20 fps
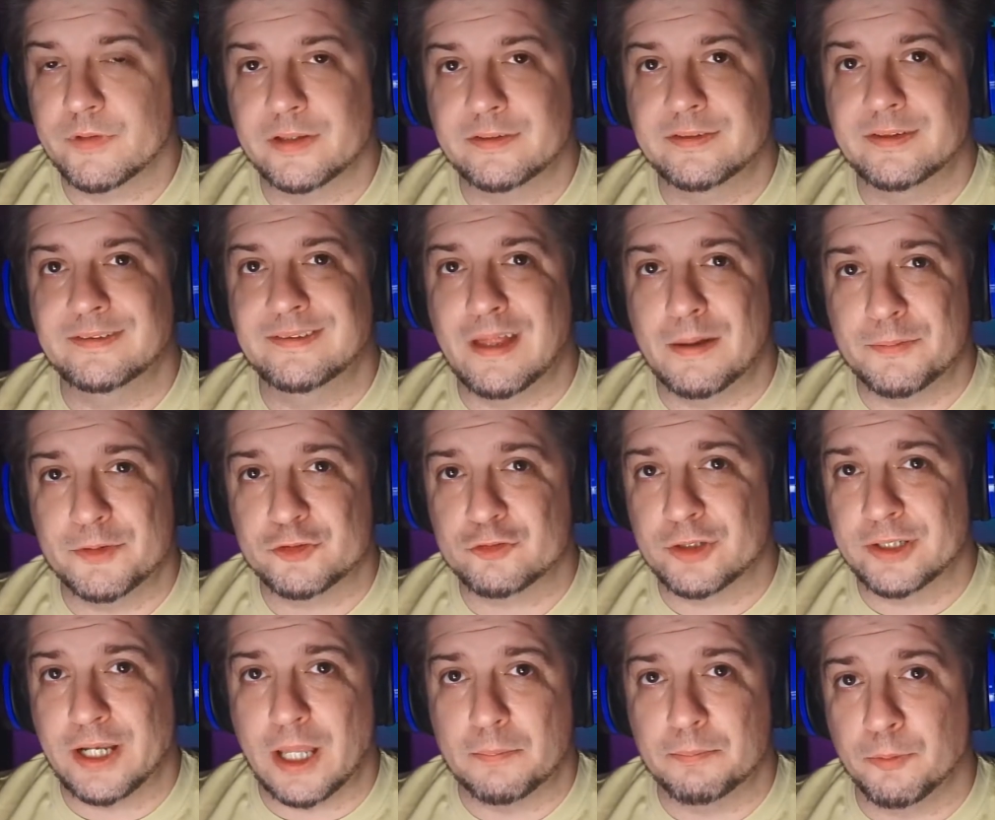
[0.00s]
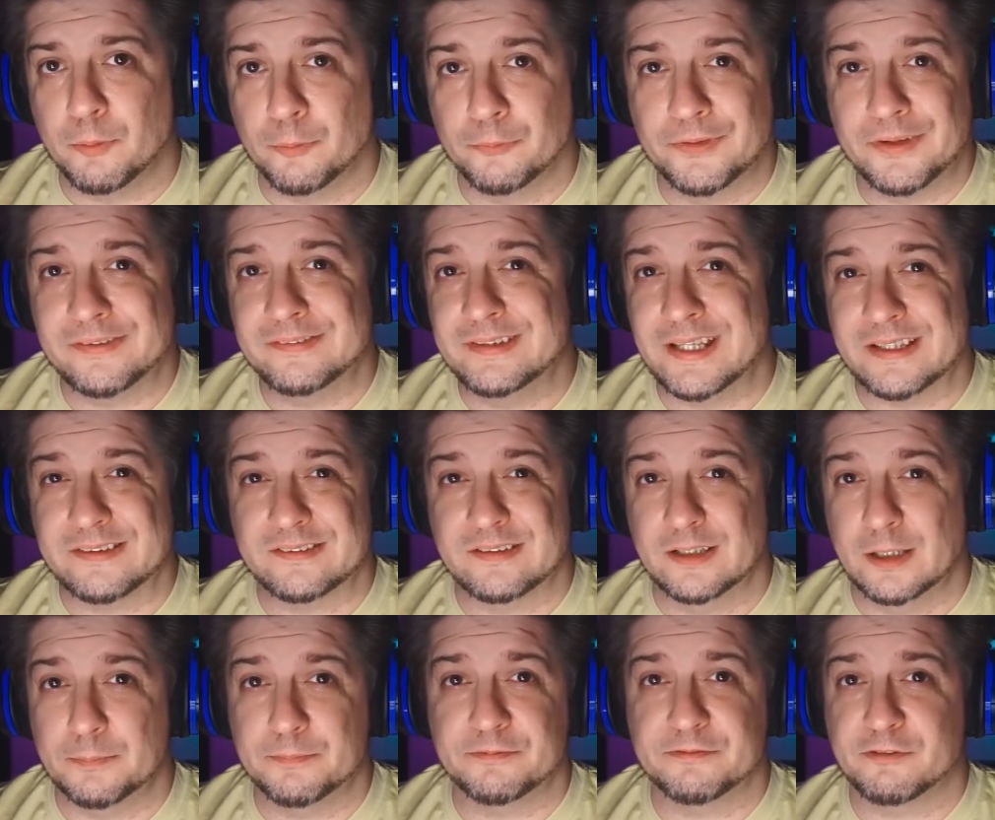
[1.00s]
To demonstrate, I pulled this next
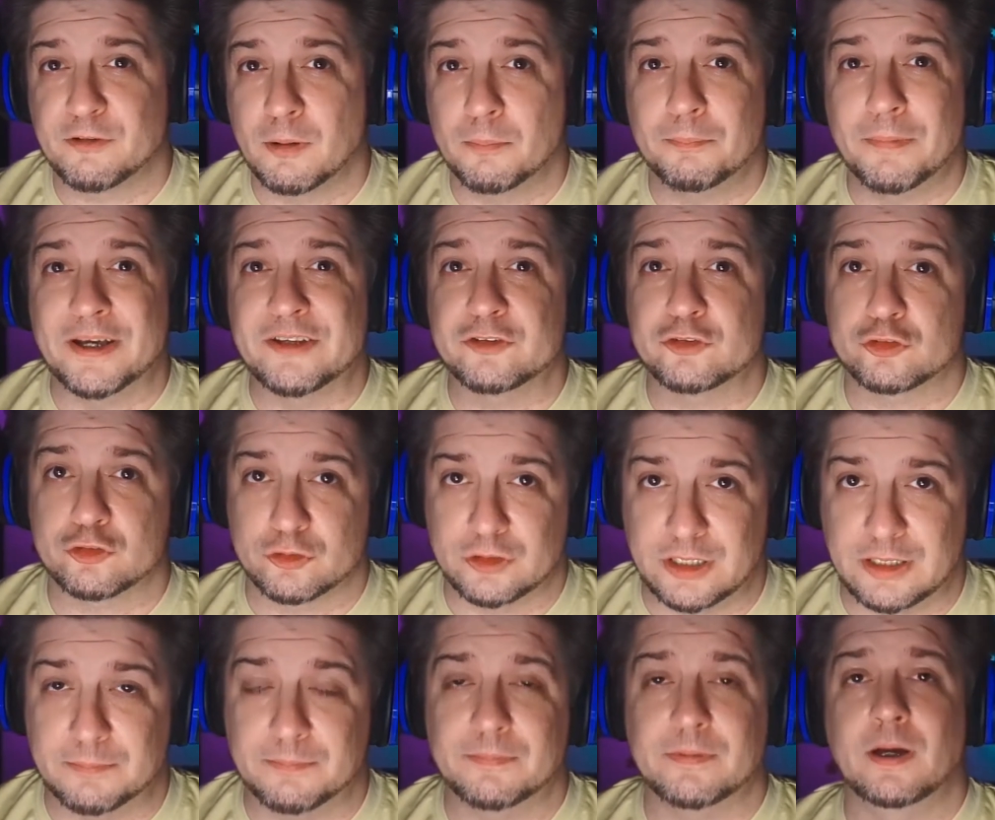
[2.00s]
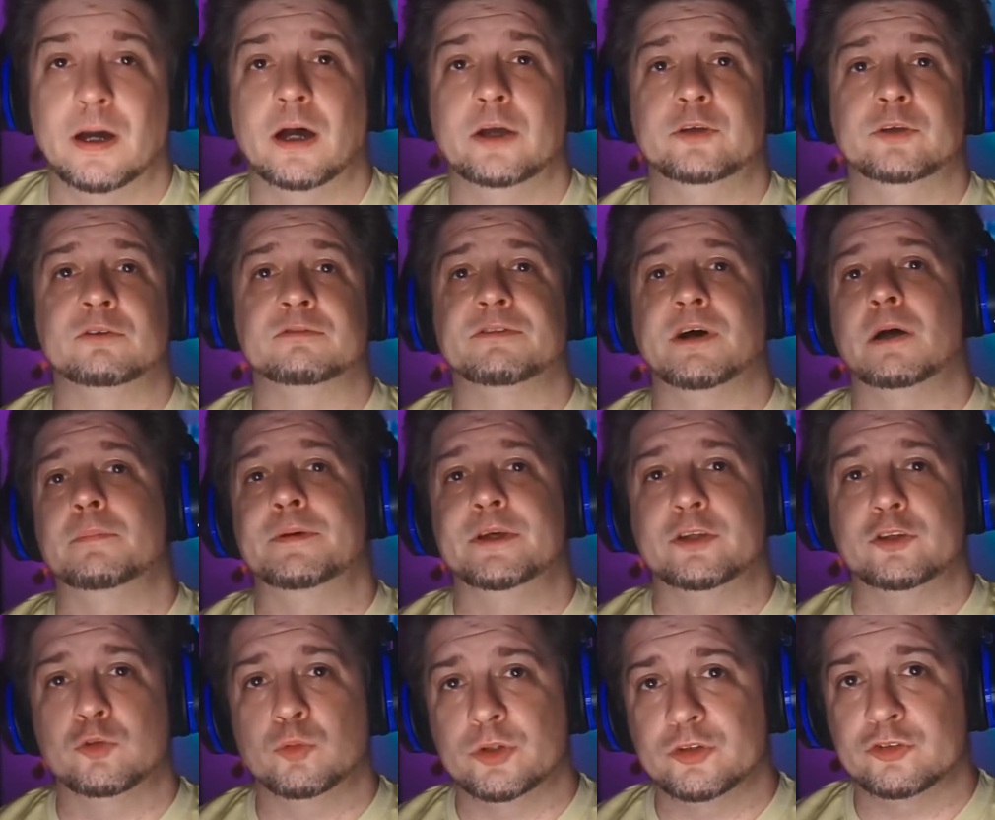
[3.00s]
clip from my stream. You can find me at
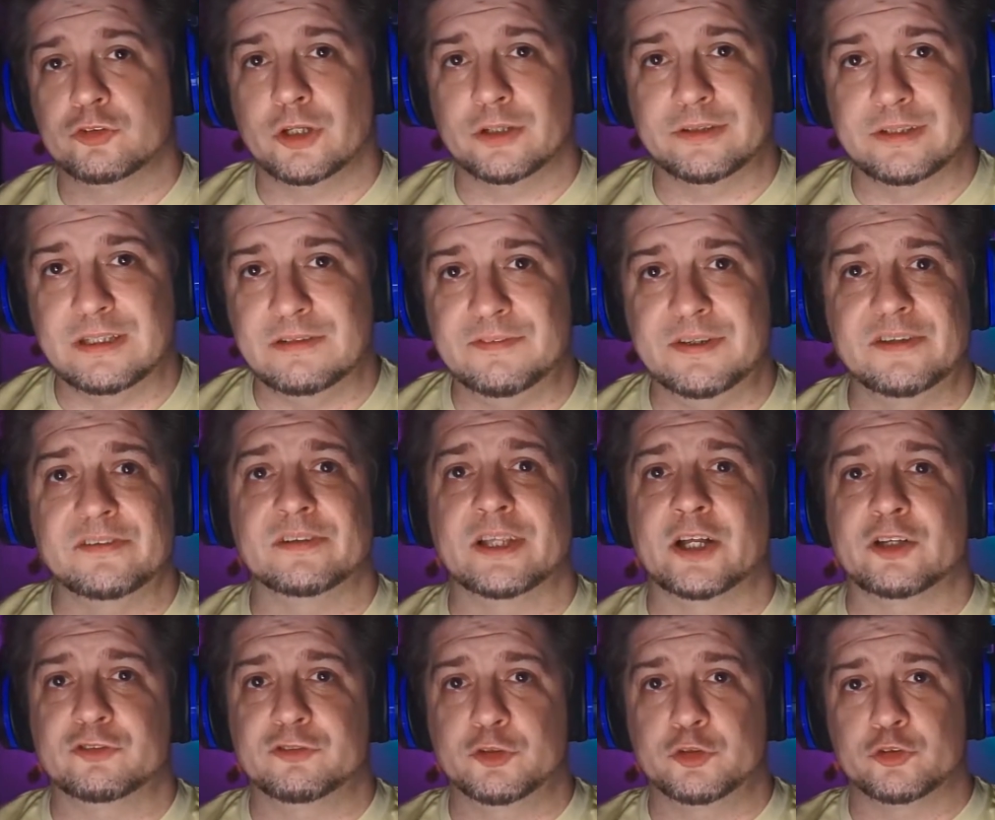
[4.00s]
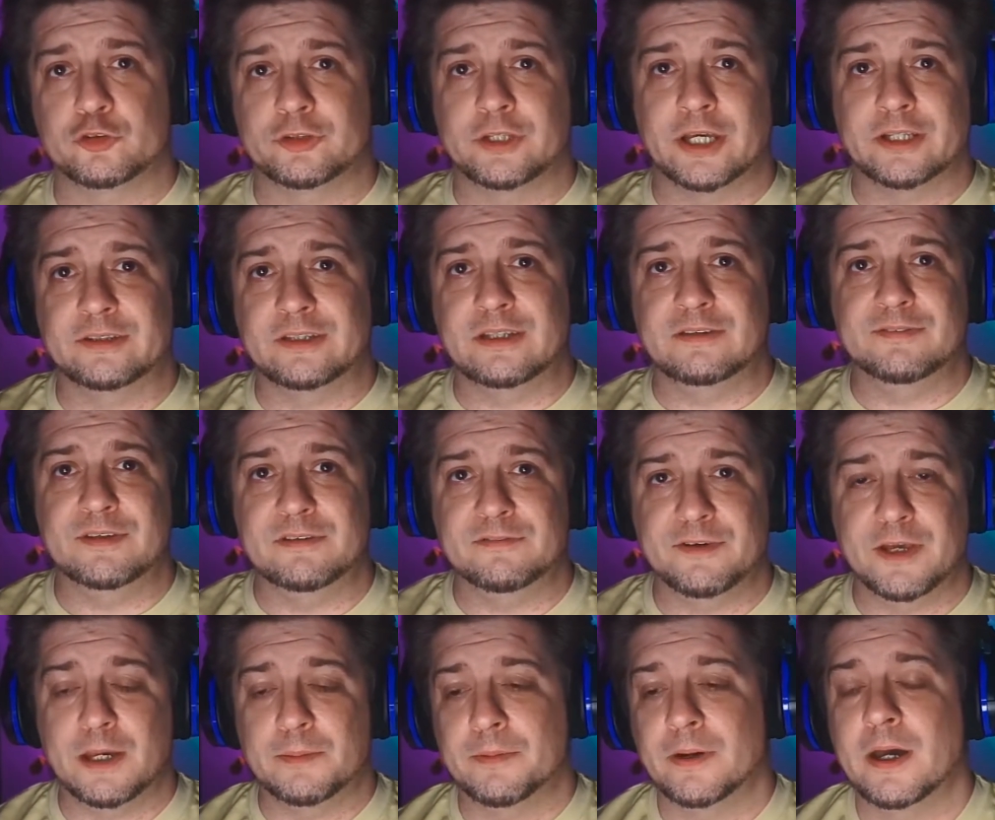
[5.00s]

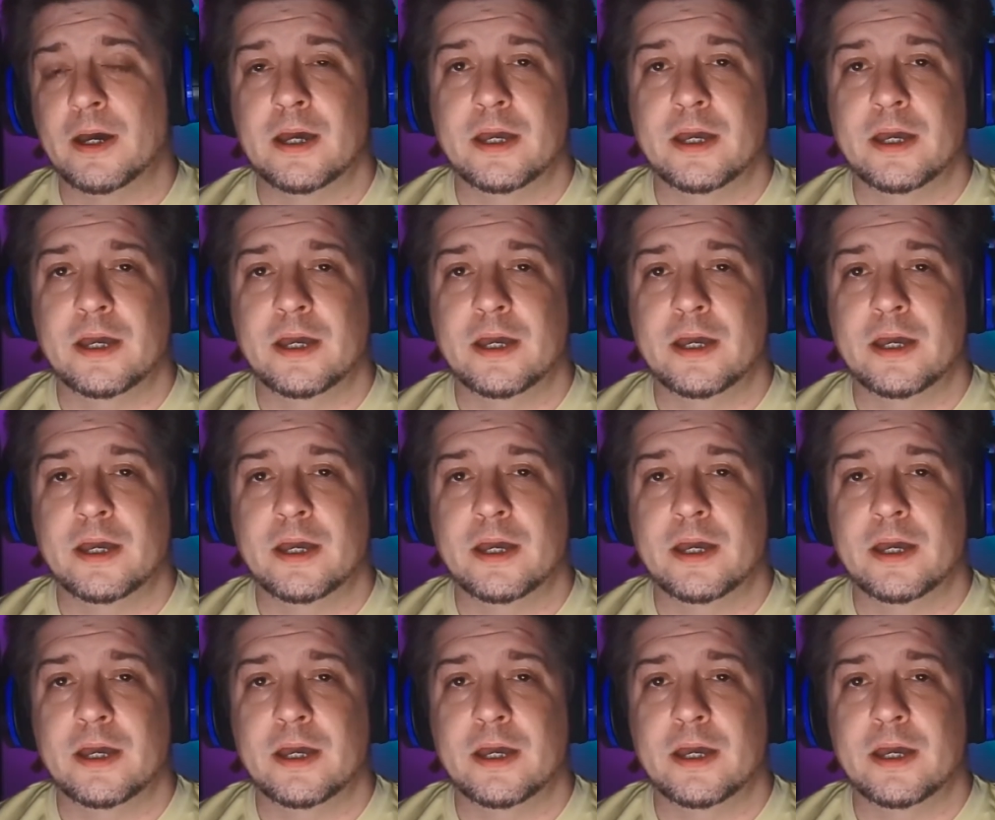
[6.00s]
twitch.tv/FutureTechTVFam.